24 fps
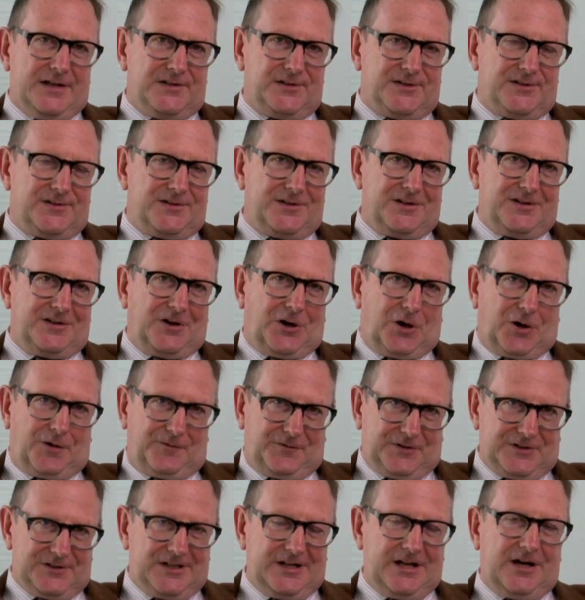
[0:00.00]
That's
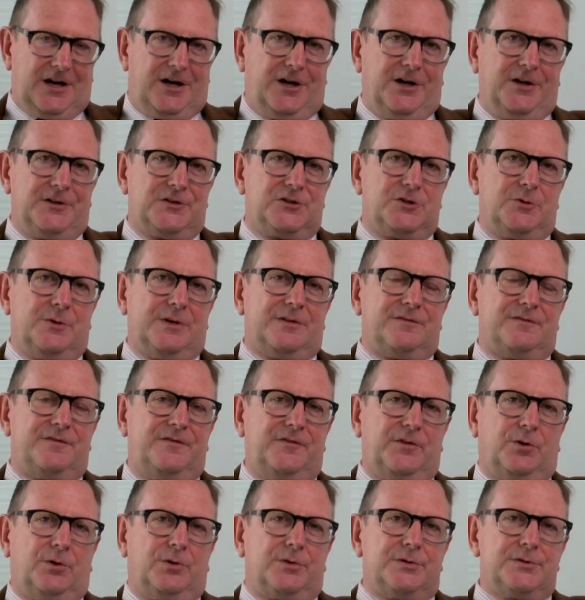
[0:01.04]
obviously hard to
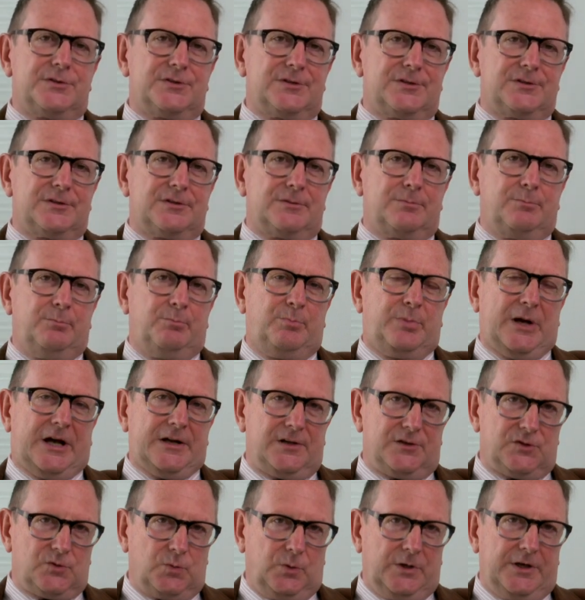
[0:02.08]
enforce,
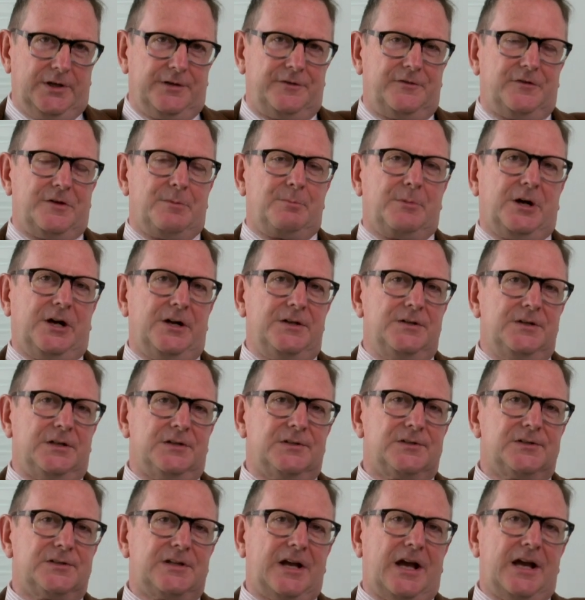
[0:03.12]
but it's worth
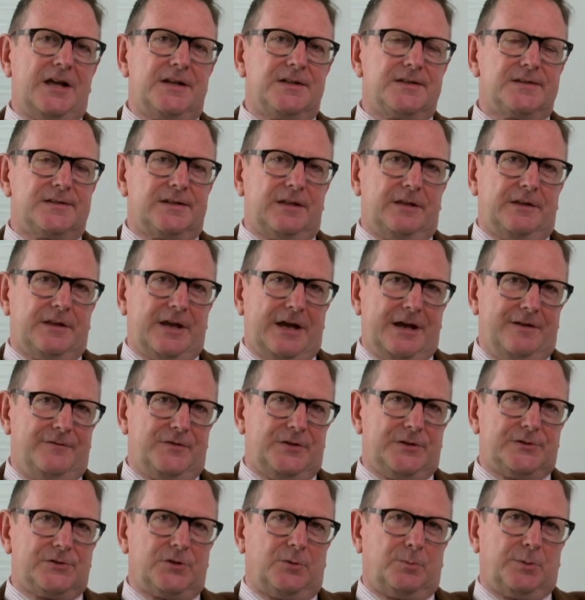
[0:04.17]
reminding states that
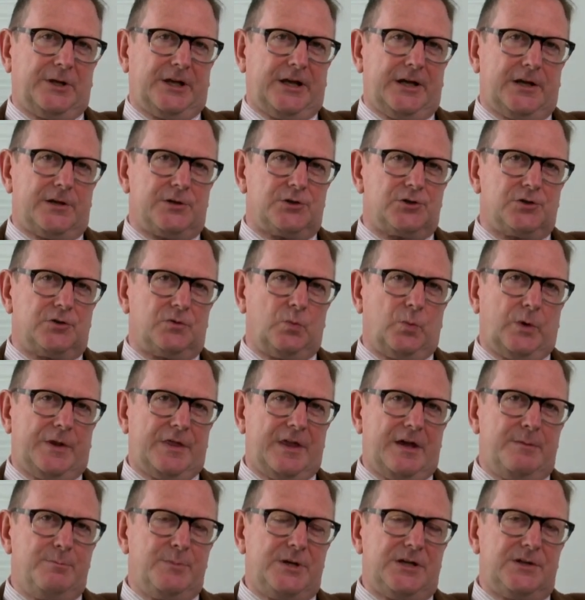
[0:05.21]
they have this
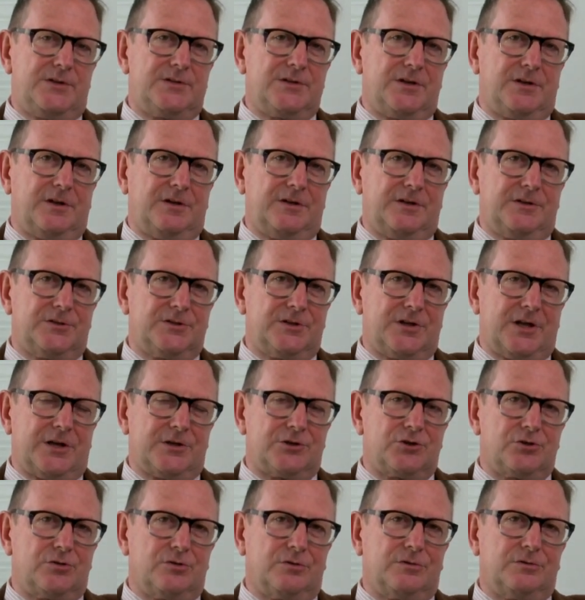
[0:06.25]
obligation when they meet in an
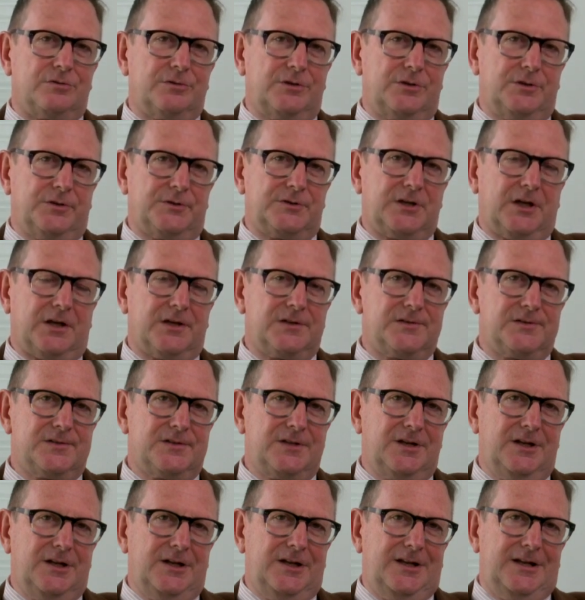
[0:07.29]
international
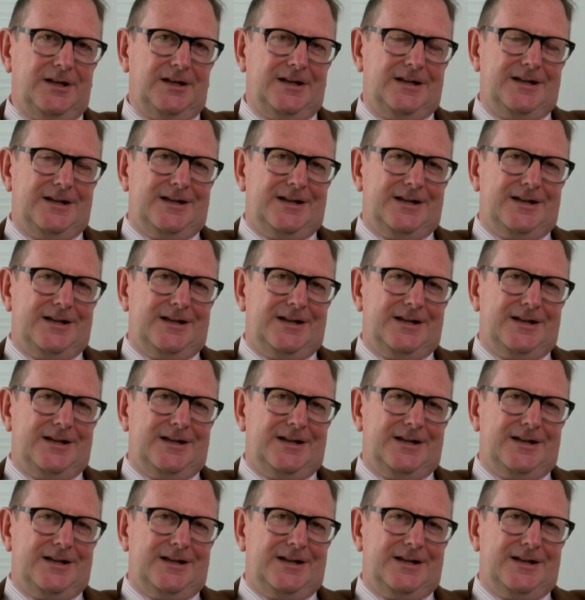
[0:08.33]
context.